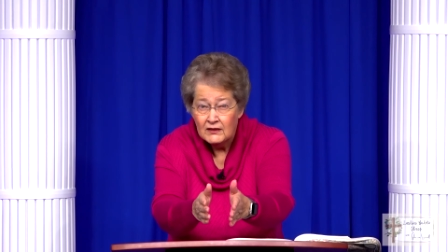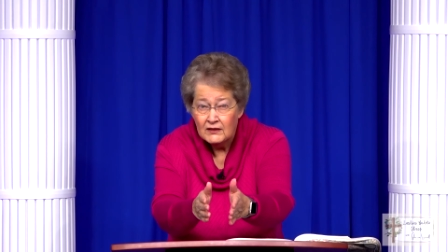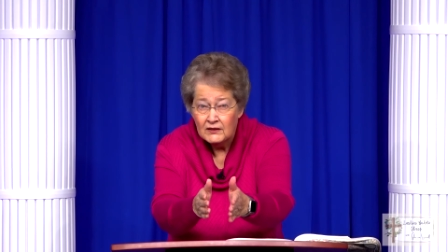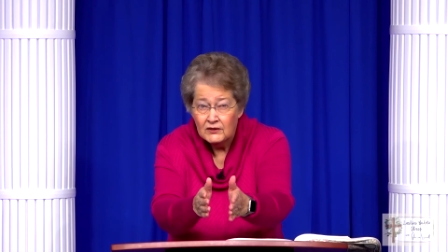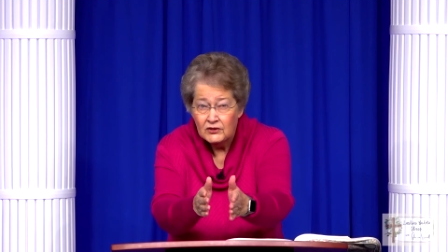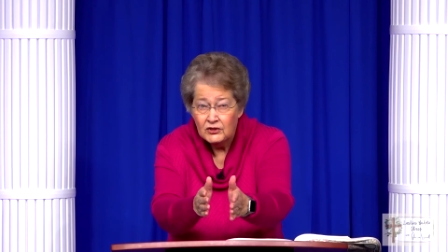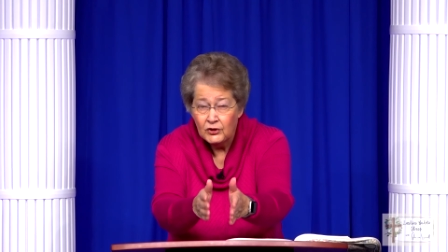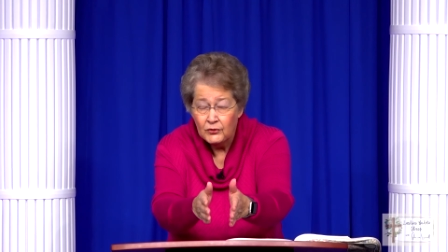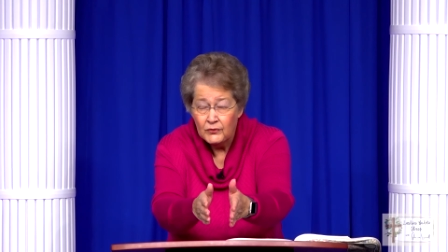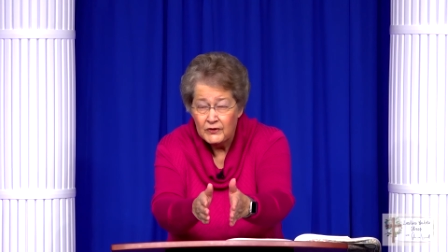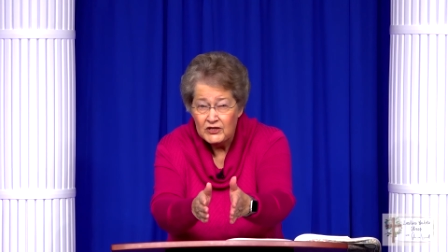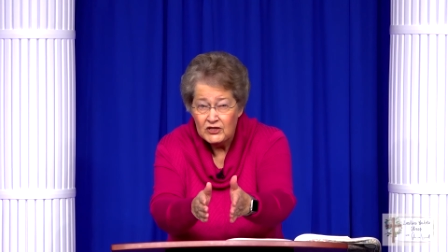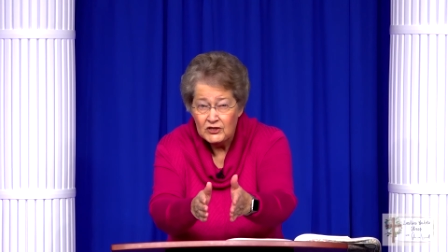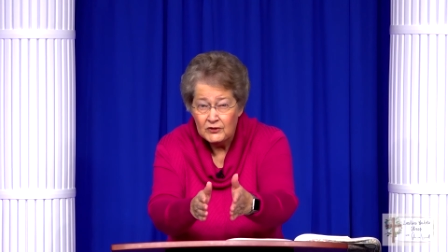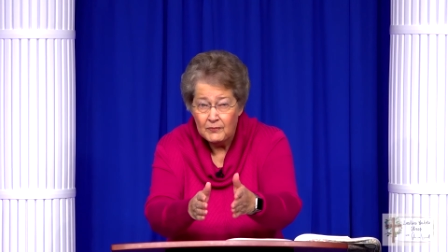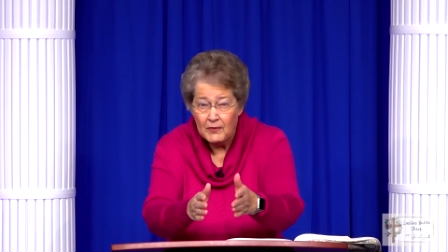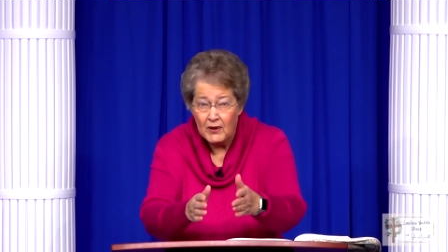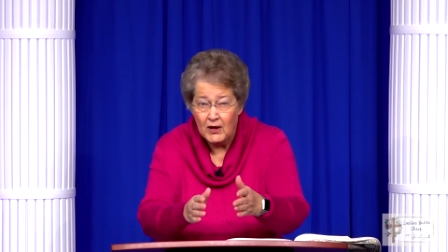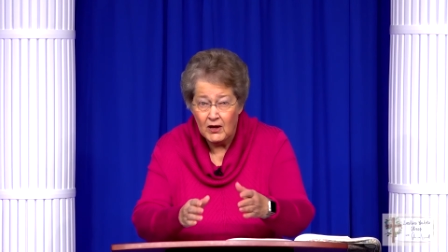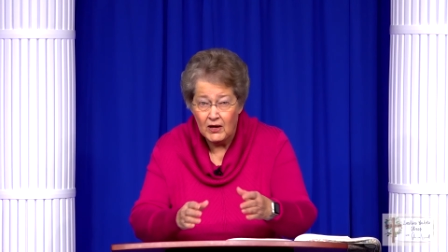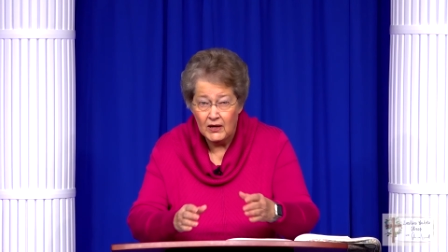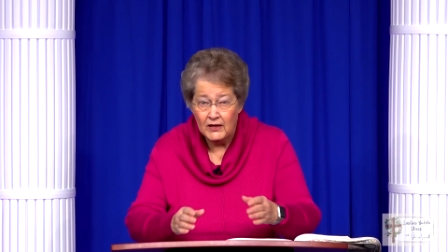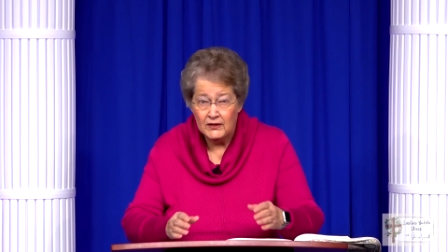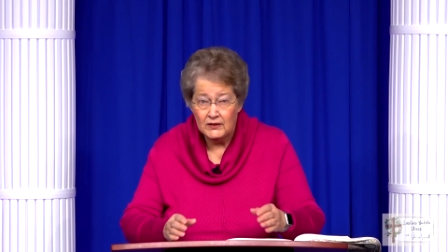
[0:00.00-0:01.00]
to
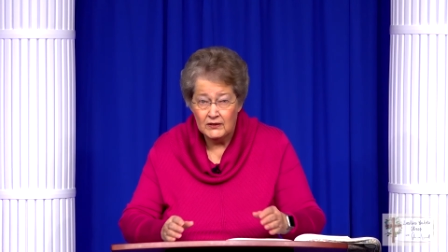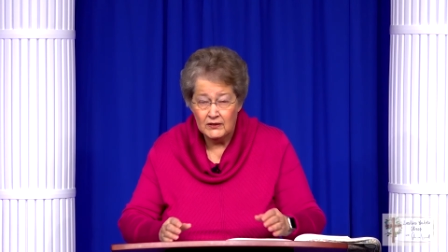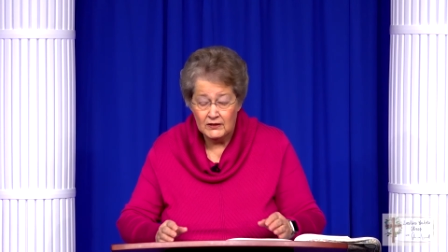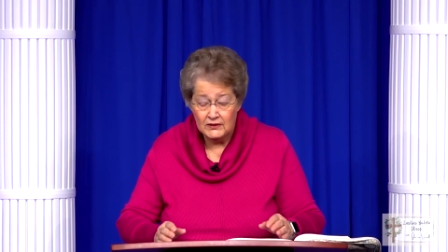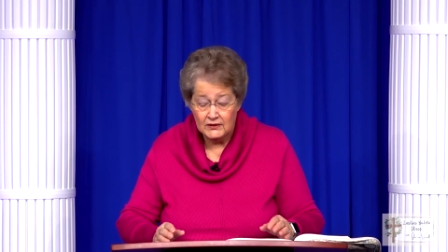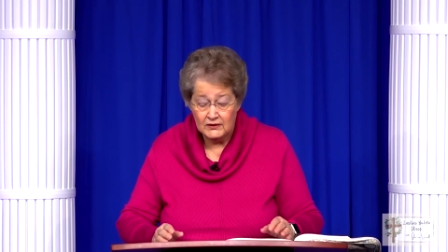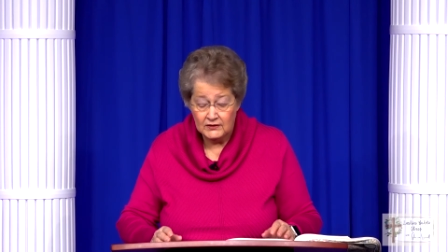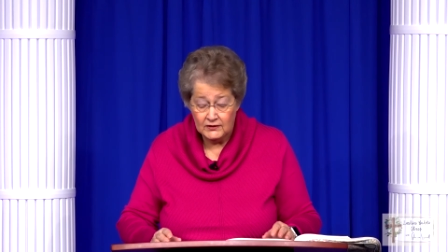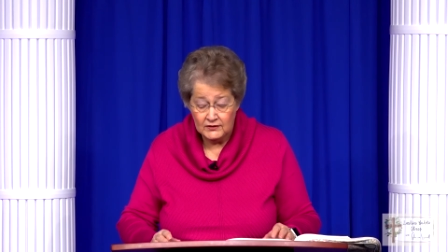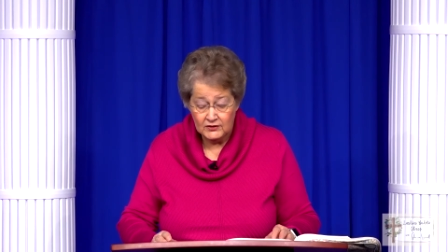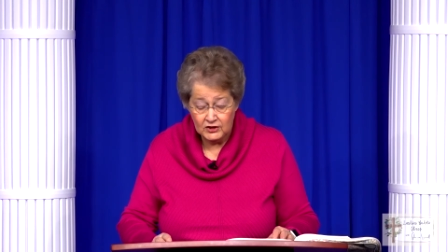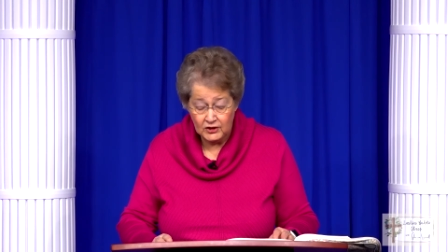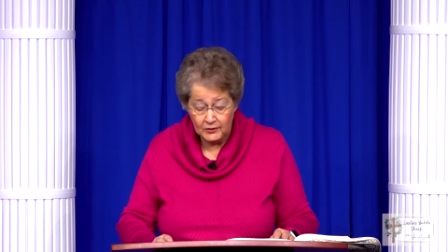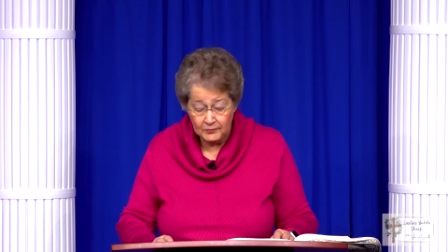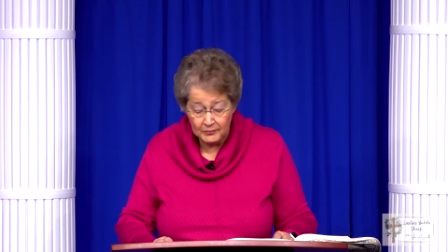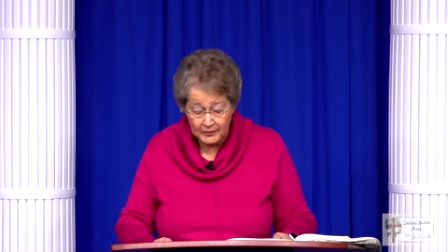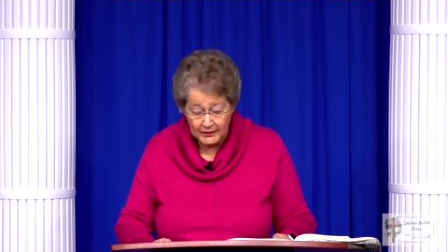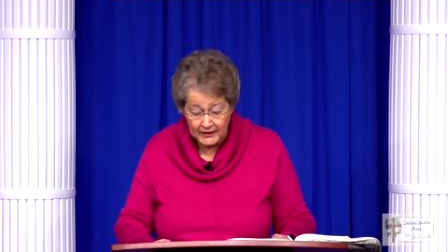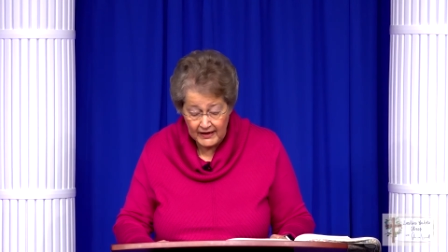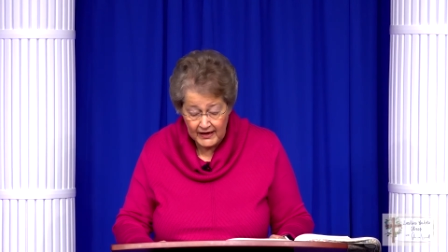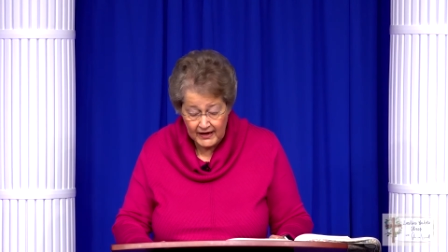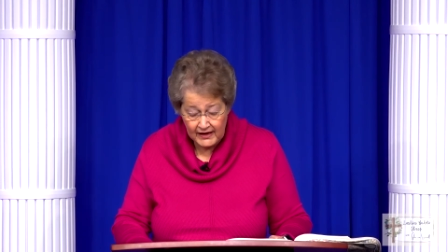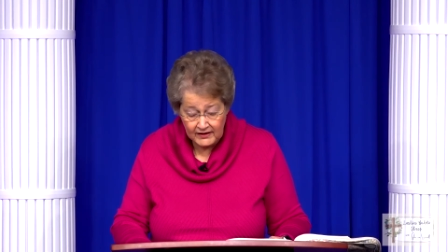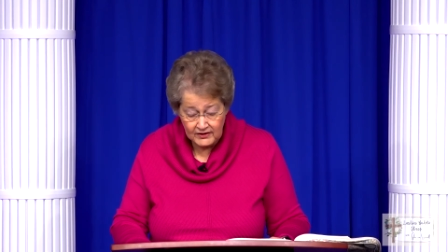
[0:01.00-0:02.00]
respond, to
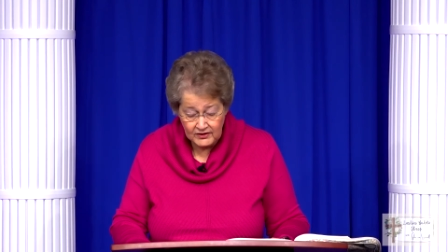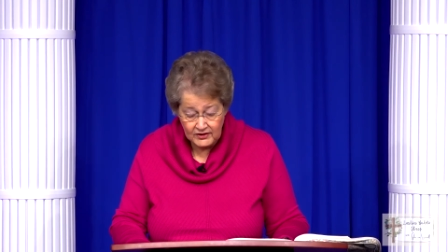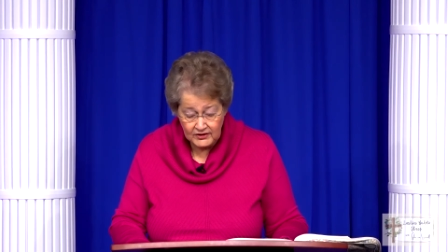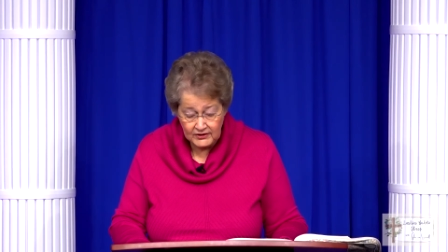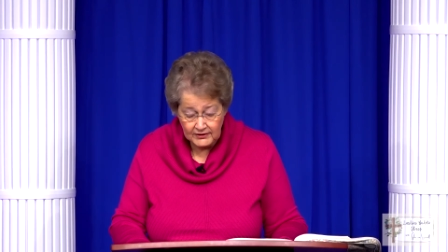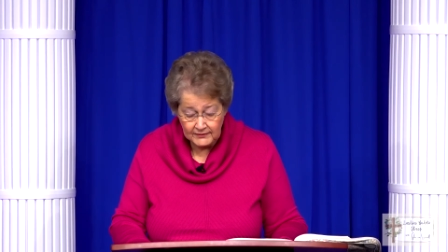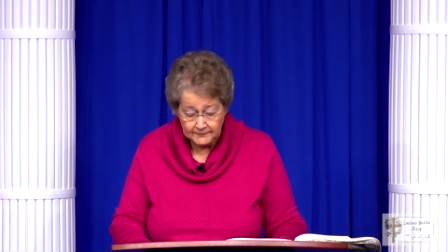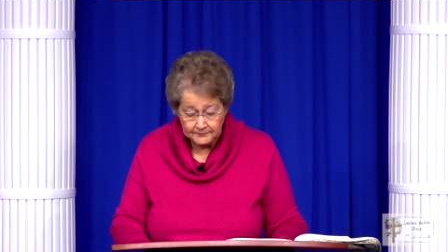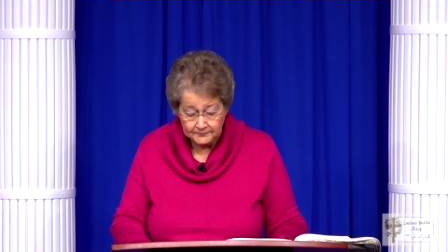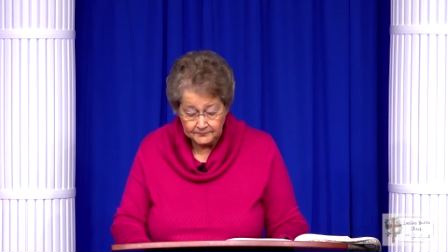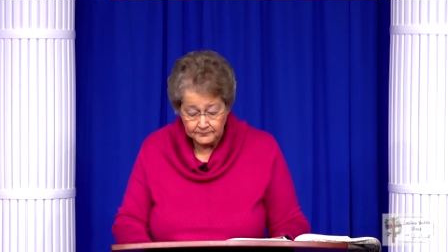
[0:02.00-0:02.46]
bless.